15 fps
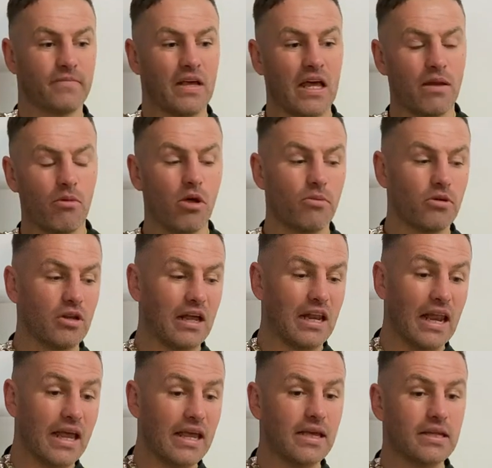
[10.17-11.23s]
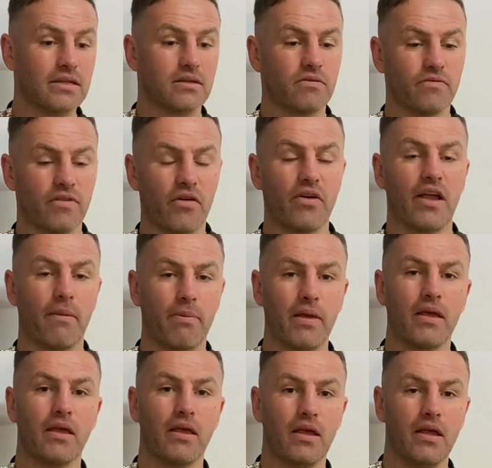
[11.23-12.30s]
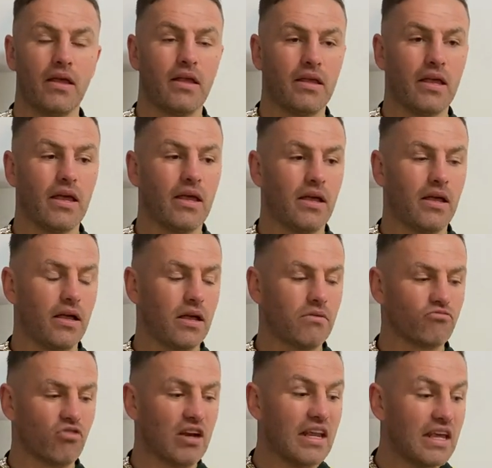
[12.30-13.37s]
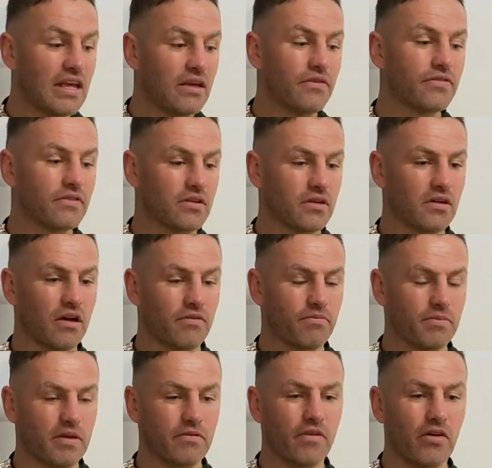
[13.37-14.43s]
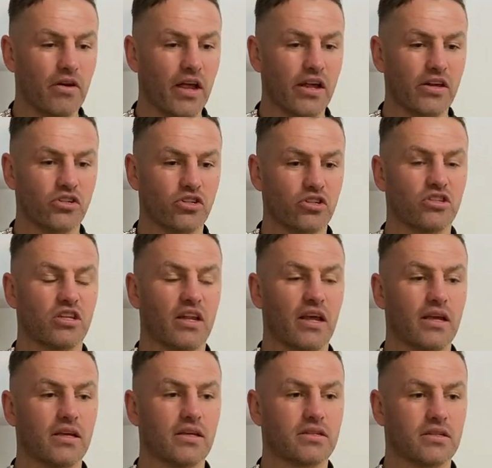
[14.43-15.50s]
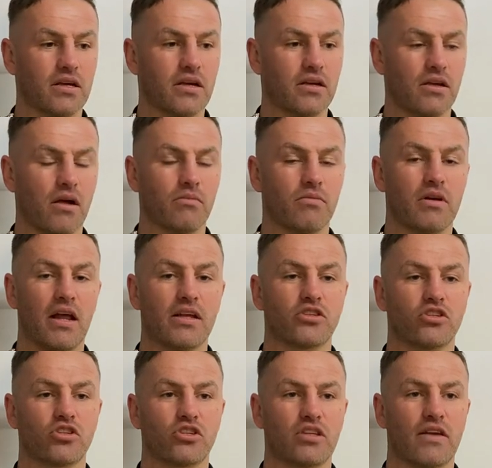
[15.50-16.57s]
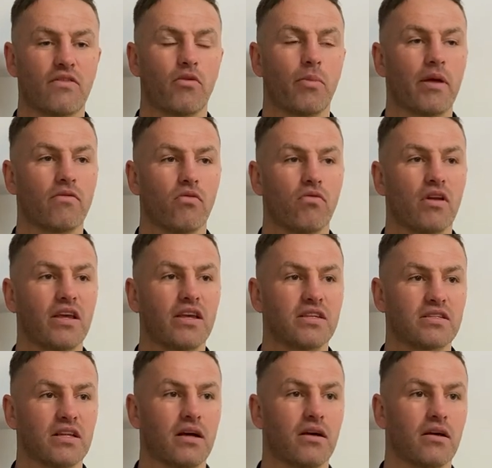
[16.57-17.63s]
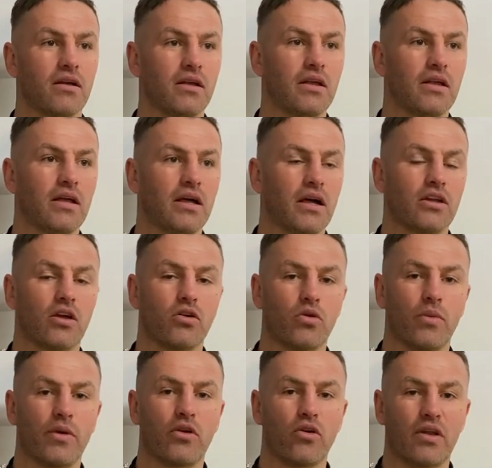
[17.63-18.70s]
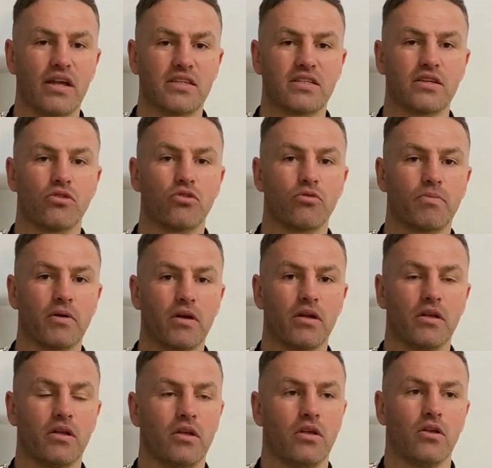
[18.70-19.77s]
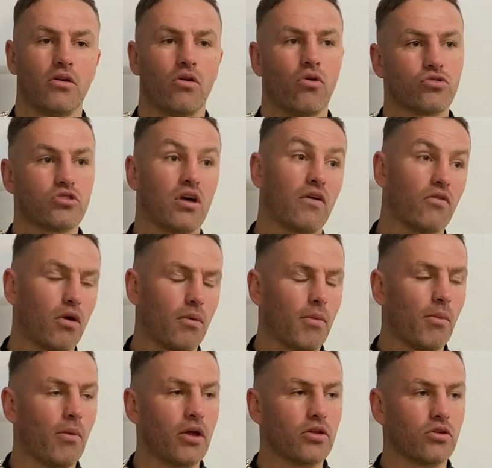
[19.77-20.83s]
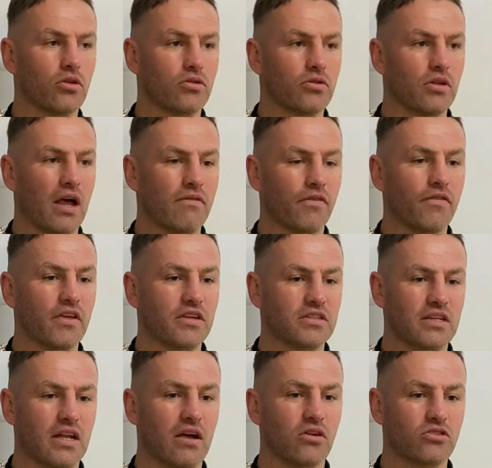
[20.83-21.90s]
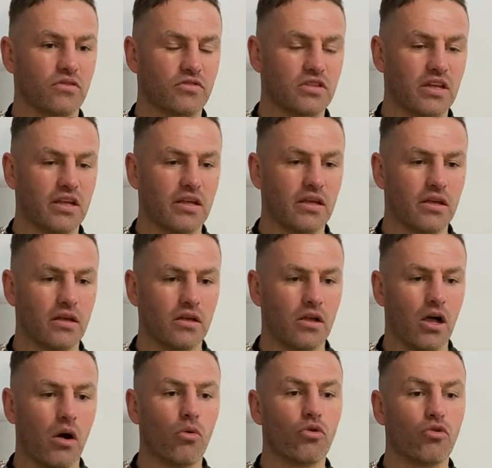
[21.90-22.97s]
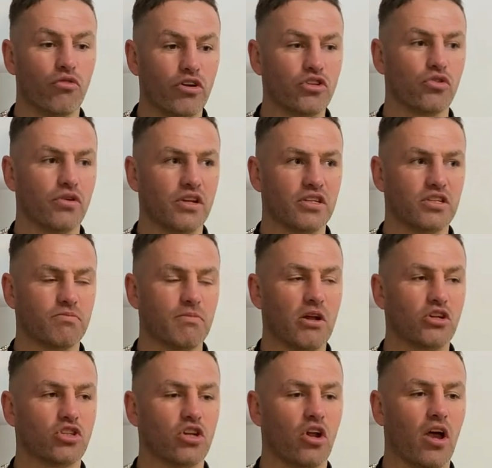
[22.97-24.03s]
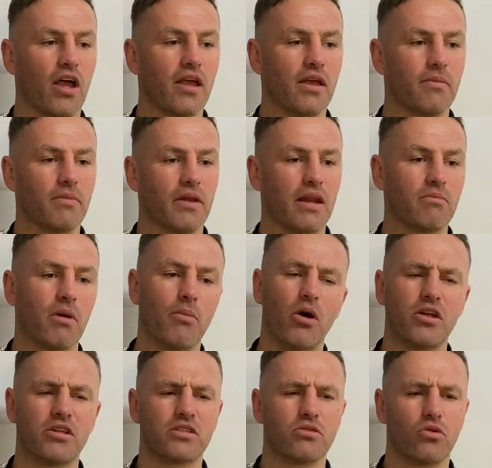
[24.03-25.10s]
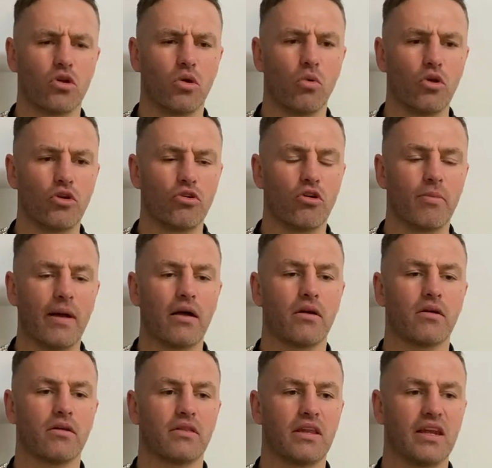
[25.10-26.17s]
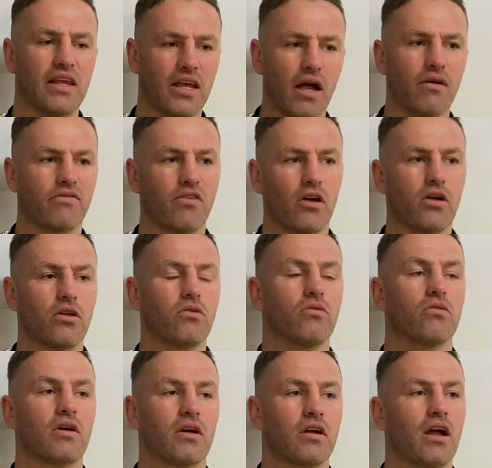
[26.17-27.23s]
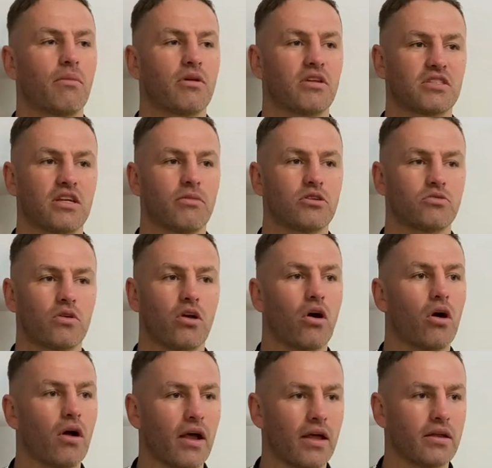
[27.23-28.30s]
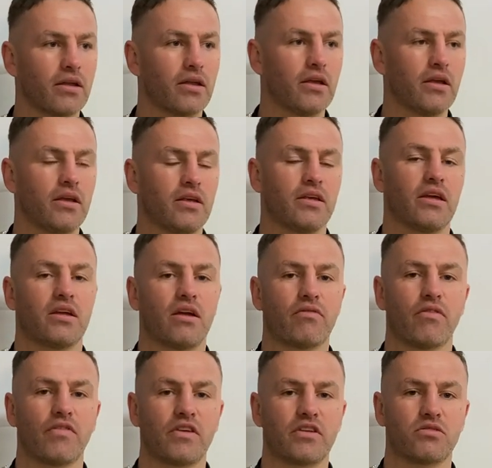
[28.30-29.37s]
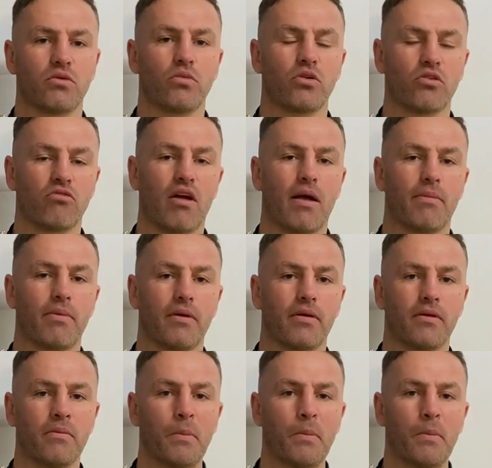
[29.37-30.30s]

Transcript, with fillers: at the moment, elated, very happy. Yeah, um, relieved. I've been very anxious today, so I'm glad to just have a bit of a release now. I know that we got that sealed, but also I've got my mind on other things now because obviously I want to enjoy this much tonight, but then my mind's still going to wander about the League Cup final, a couple of semis we got, and yeah, other things that we want to grab.